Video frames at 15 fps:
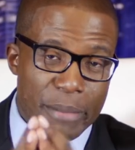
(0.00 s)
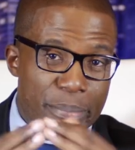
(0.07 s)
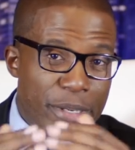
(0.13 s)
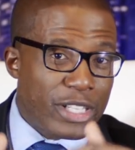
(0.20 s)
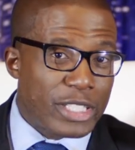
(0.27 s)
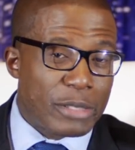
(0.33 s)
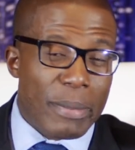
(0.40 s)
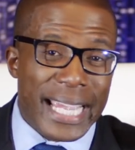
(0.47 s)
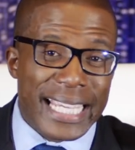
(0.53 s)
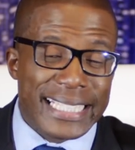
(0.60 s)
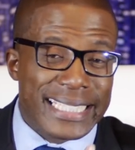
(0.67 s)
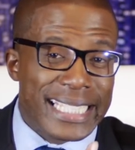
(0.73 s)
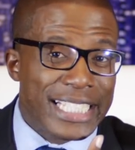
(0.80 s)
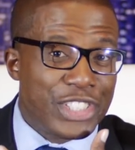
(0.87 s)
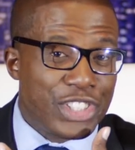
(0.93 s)
Because my
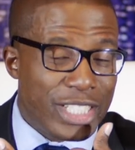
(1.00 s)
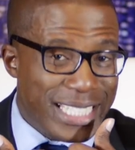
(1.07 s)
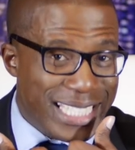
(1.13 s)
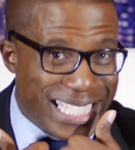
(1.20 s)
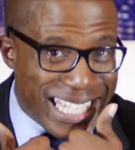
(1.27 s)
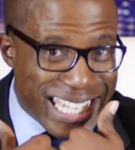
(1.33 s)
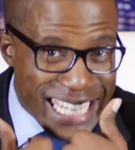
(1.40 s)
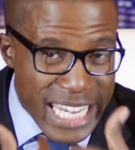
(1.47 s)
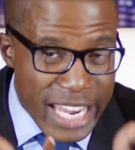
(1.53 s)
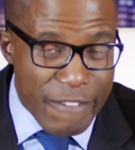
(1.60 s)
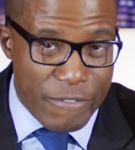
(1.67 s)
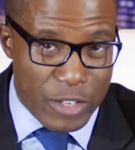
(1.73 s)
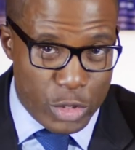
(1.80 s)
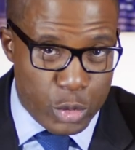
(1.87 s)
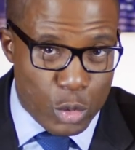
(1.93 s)
intention is
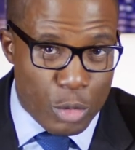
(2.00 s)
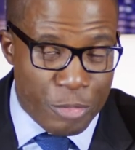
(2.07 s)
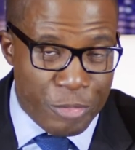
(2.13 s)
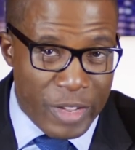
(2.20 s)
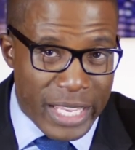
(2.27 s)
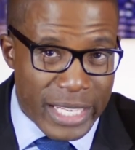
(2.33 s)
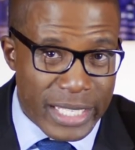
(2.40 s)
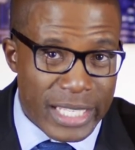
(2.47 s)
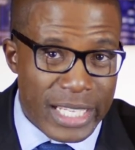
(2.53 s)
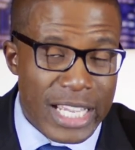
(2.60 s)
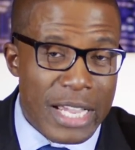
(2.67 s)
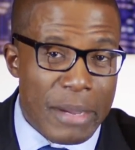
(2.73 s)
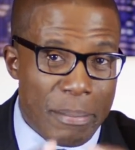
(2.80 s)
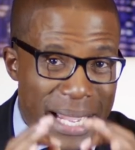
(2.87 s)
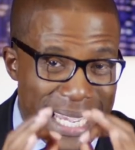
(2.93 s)
never to offend.
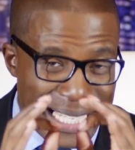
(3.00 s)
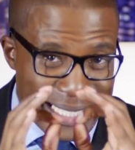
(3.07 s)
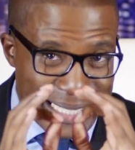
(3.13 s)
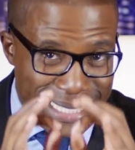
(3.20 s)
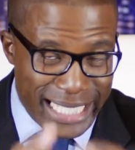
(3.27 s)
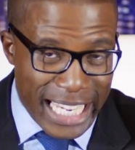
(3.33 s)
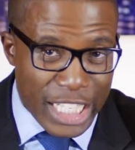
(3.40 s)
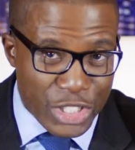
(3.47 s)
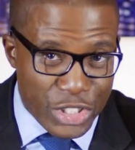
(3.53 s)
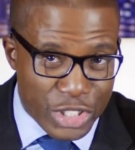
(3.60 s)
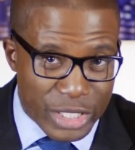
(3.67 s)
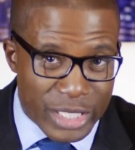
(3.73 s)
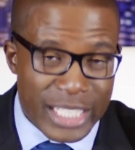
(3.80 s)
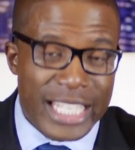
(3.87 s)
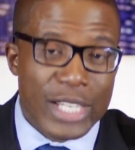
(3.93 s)
My
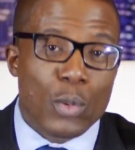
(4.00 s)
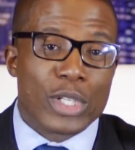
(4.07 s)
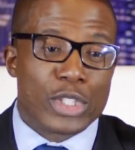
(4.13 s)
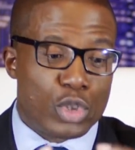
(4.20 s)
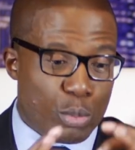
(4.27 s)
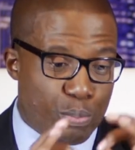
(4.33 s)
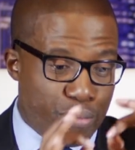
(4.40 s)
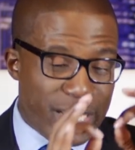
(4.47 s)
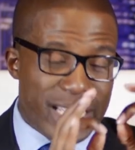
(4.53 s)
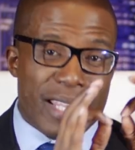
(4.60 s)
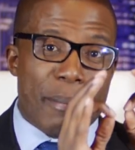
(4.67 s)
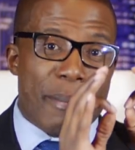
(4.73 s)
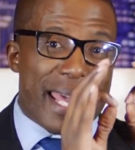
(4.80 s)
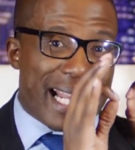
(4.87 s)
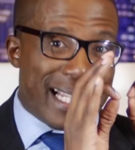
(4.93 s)
intention was to bring the
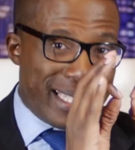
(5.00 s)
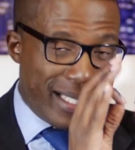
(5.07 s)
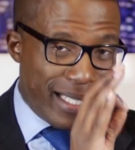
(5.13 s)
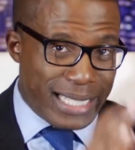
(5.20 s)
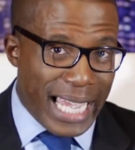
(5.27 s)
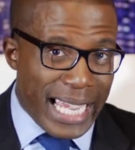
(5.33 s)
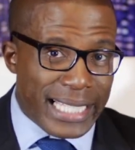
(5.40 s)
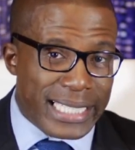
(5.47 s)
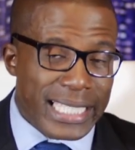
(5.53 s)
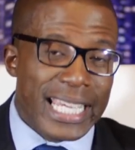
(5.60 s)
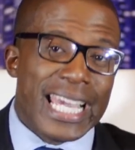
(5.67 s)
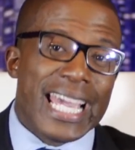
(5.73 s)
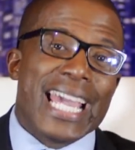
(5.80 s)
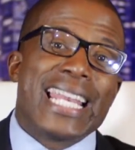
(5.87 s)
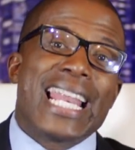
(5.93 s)
matter to light,
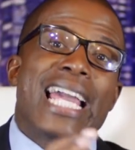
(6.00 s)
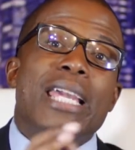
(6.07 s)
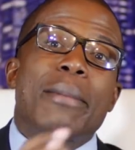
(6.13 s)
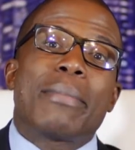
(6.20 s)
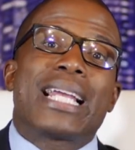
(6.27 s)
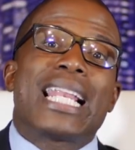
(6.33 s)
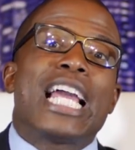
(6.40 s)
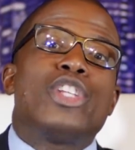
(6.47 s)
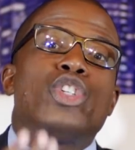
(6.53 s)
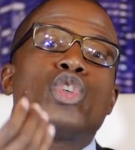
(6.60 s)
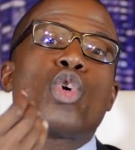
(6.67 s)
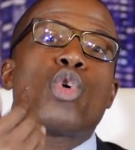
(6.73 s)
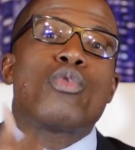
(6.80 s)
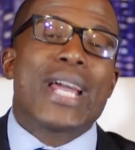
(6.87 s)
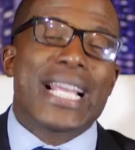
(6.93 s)
and I am glad you
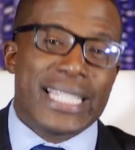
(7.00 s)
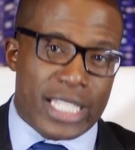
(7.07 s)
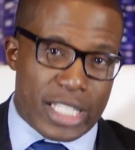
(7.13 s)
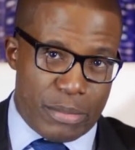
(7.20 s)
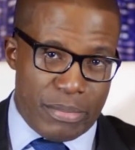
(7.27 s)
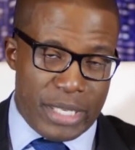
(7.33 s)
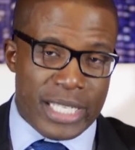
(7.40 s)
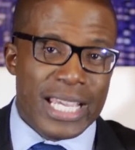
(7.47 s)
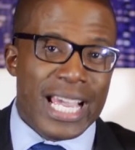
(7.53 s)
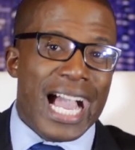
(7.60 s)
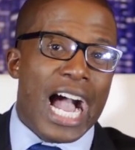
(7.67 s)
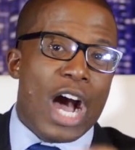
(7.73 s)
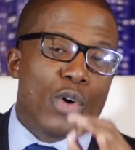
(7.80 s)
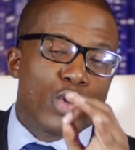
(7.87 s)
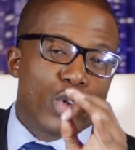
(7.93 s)
corrected me
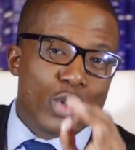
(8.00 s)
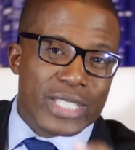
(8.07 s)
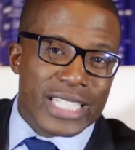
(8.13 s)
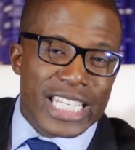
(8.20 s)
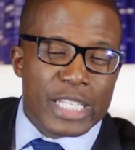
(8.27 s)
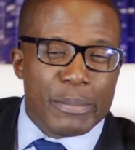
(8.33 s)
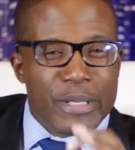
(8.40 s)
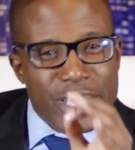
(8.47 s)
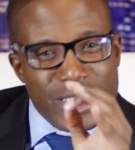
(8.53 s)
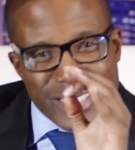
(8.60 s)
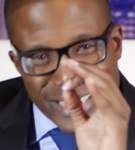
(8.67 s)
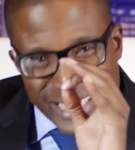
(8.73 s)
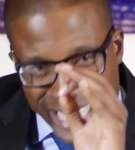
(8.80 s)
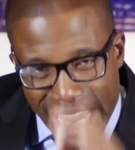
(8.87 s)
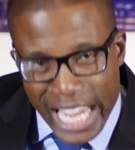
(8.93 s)
how you did, because
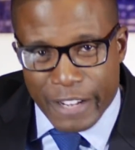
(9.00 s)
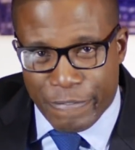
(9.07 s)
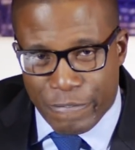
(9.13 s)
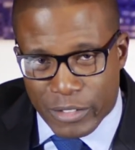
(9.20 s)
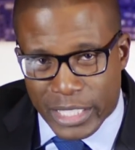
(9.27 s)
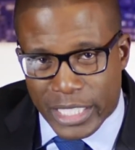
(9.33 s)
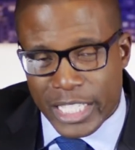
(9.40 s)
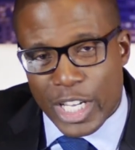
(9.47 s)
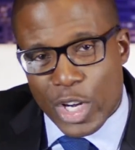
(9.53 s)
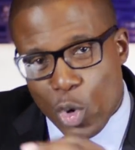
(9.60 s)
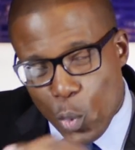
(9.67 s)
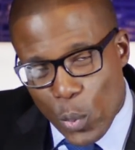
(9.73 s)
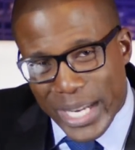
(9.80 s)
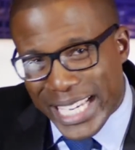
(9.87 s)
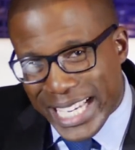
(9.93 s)
thankfully
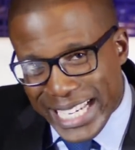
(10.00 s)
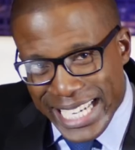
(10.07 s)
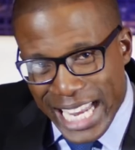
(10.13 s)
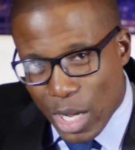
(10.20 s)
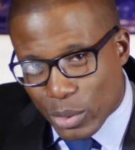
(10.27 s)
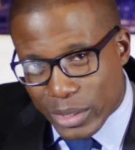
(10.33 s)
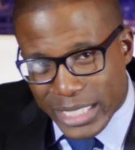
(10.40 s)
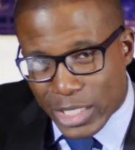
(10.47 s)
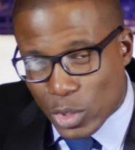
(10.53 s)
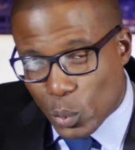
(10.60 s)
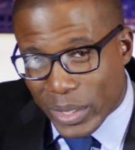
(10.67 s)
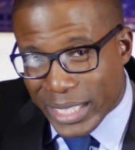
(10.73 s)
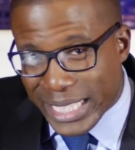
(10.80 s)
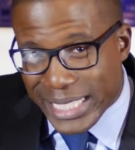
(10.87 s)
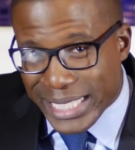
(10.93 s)
we can now deal
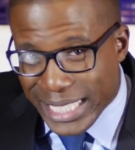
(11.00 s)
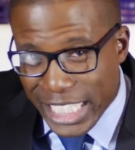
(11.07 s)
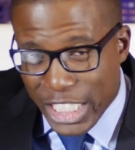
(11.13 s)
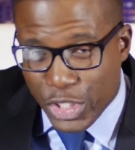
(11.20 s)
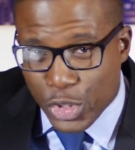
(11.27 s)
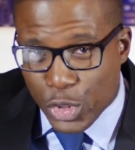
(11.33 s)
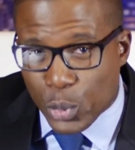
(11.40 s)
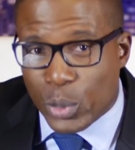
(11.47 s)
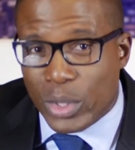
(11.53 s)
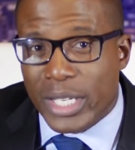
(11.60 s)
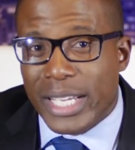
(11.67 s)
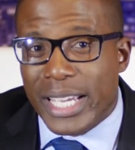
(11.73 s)
with this issue